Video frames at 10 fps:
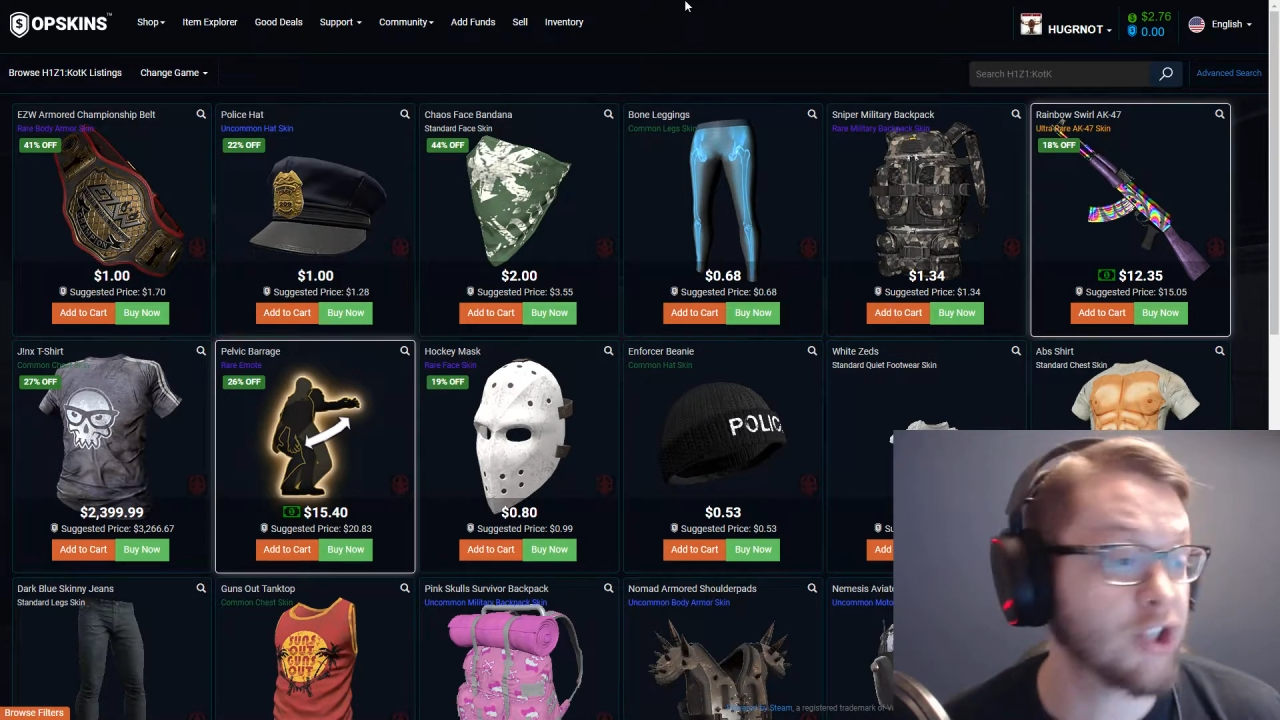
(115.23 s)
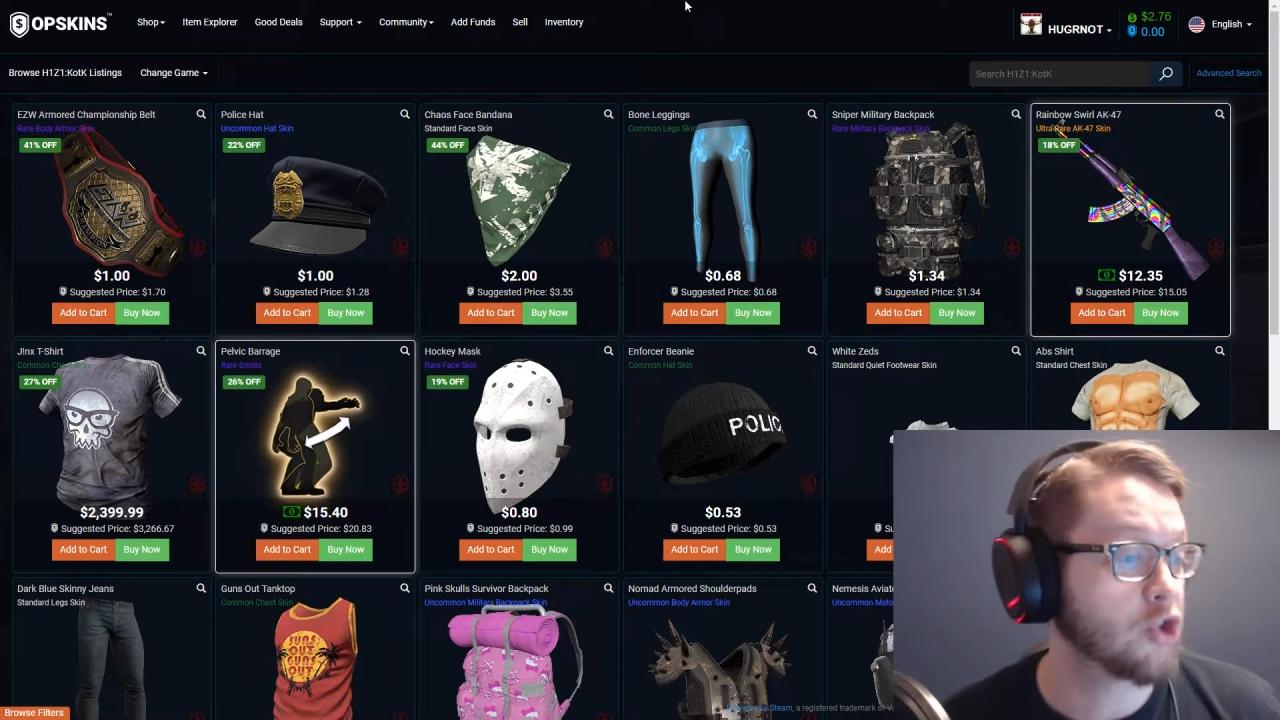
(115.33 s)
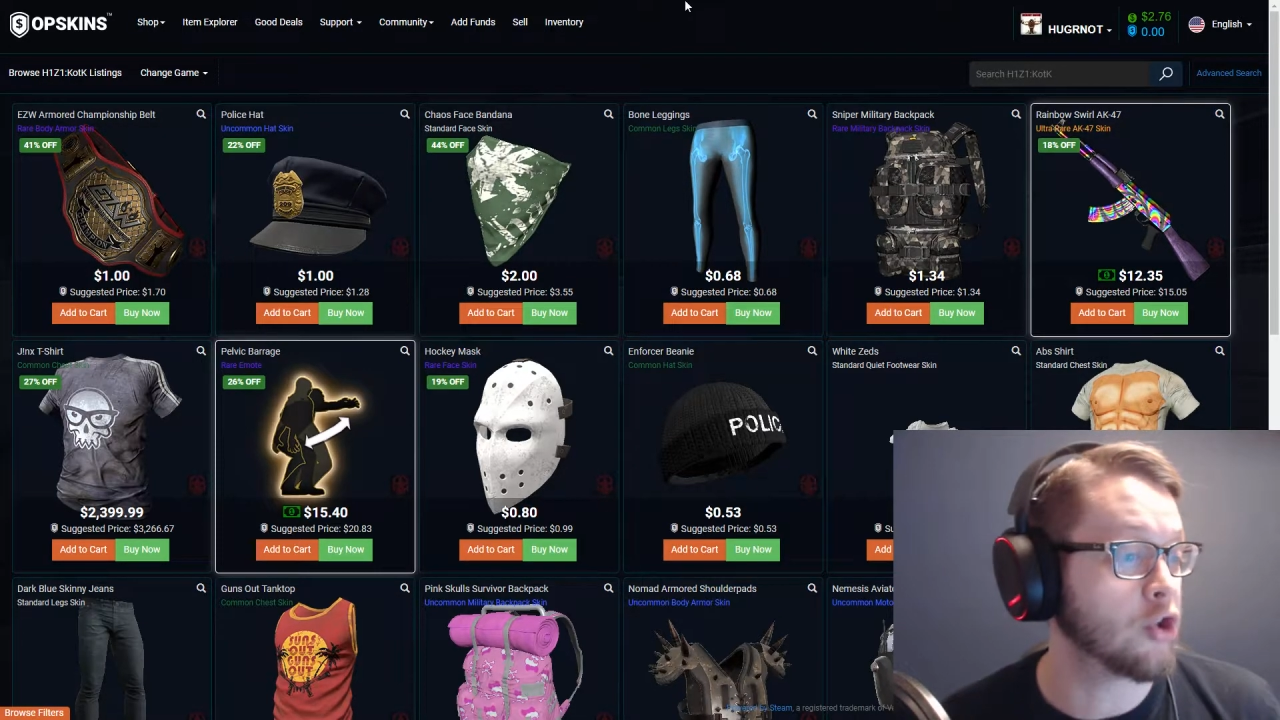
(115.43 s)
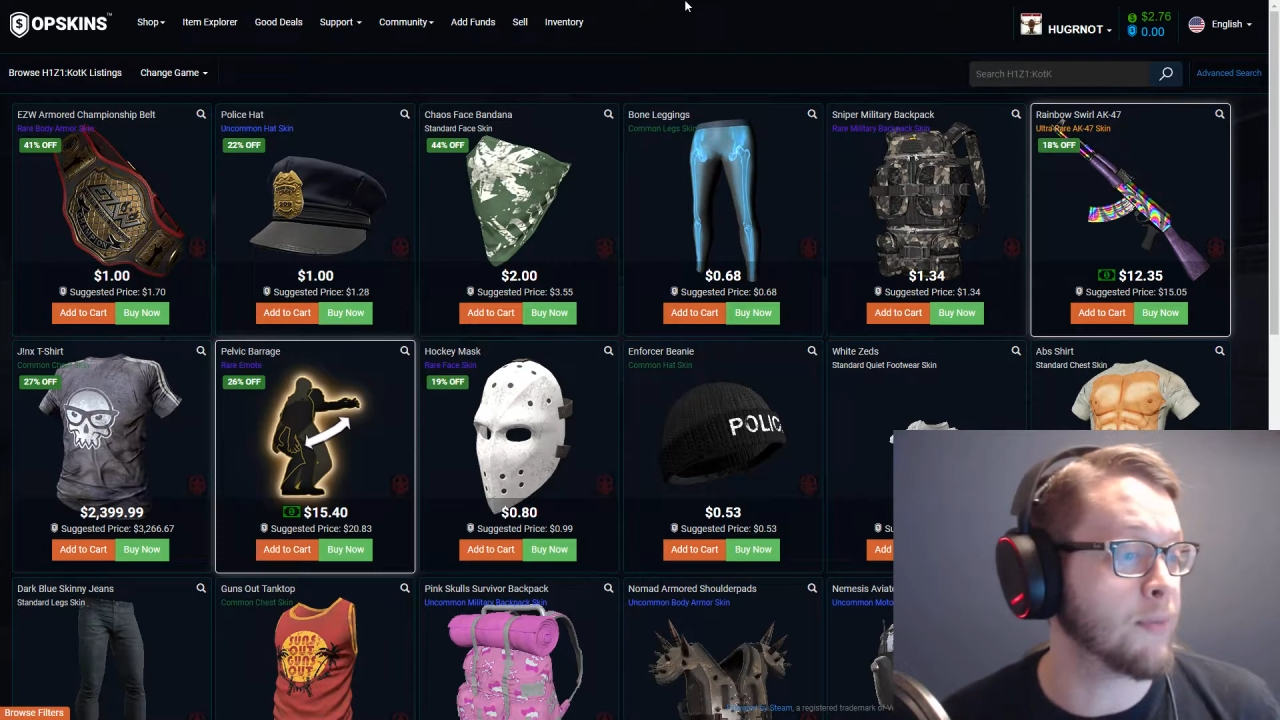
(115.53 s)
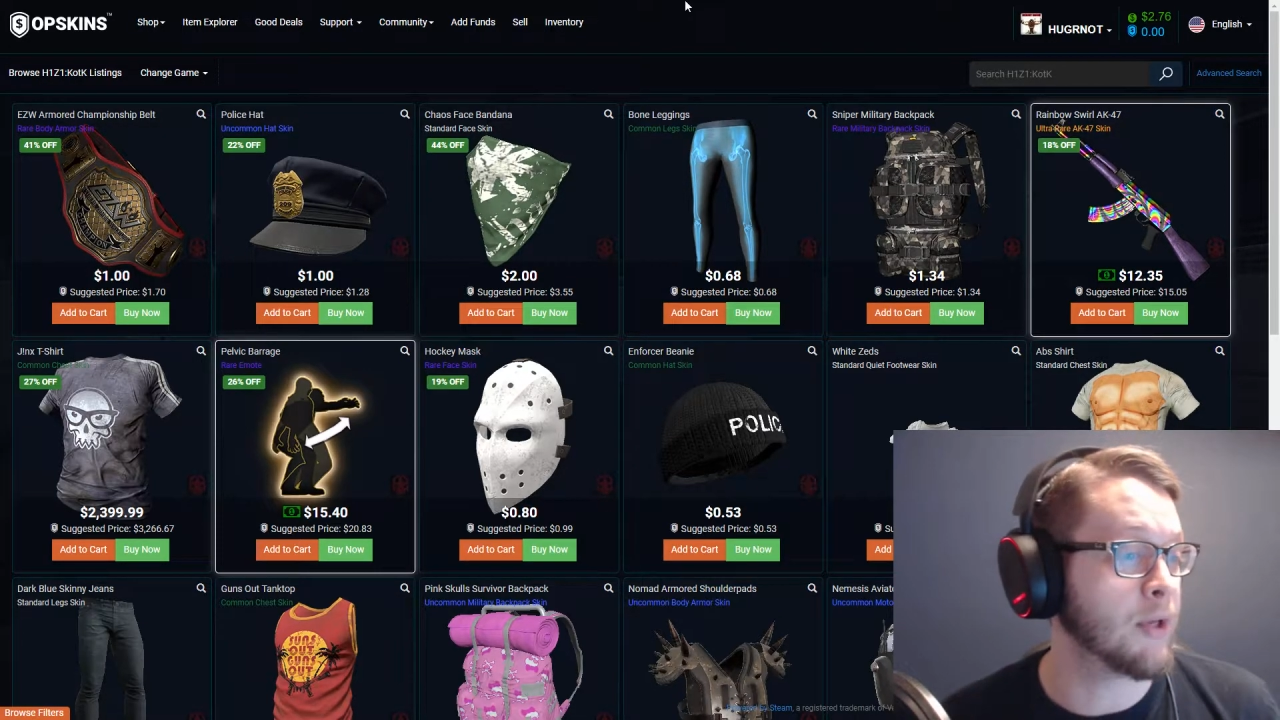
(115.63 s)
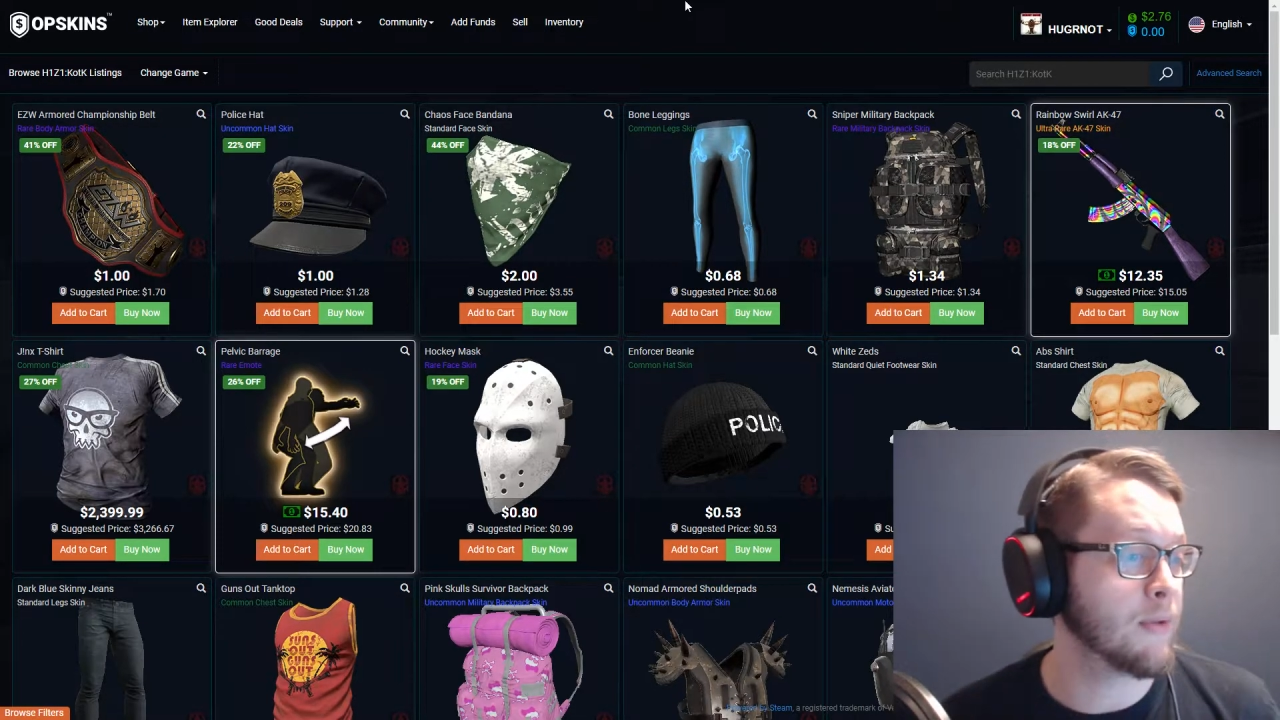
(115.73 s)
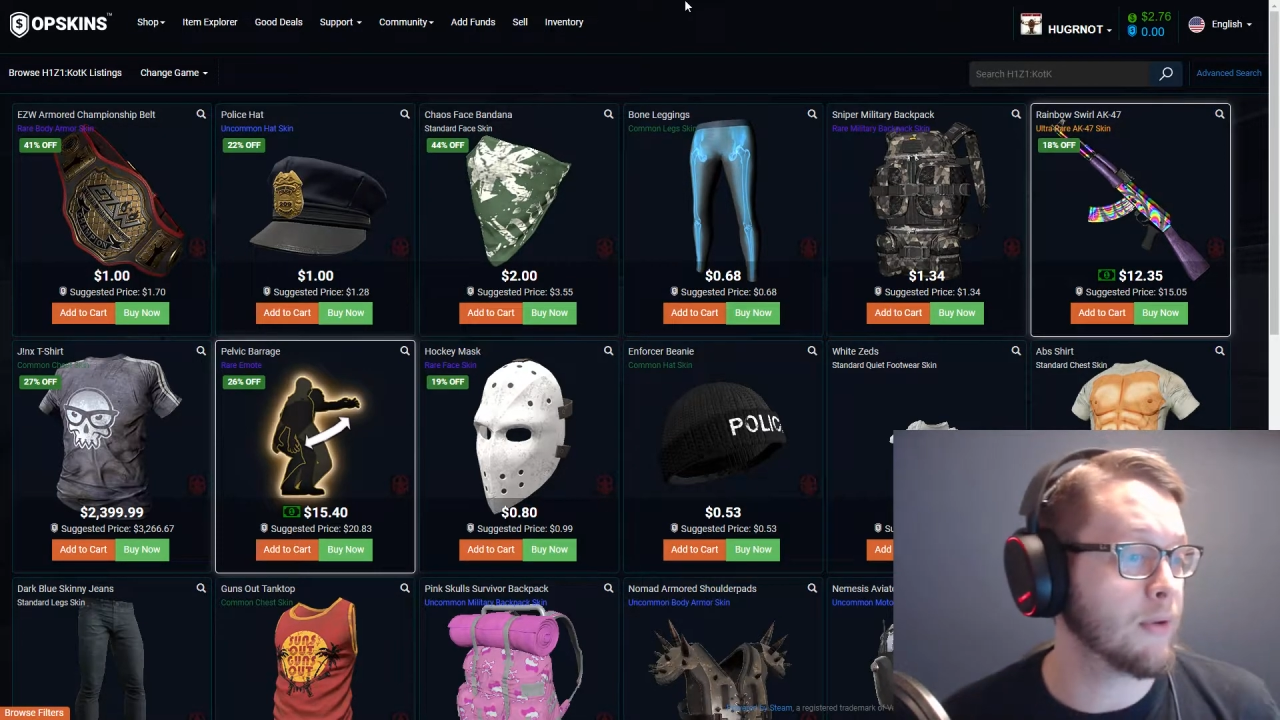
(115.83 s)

stream it.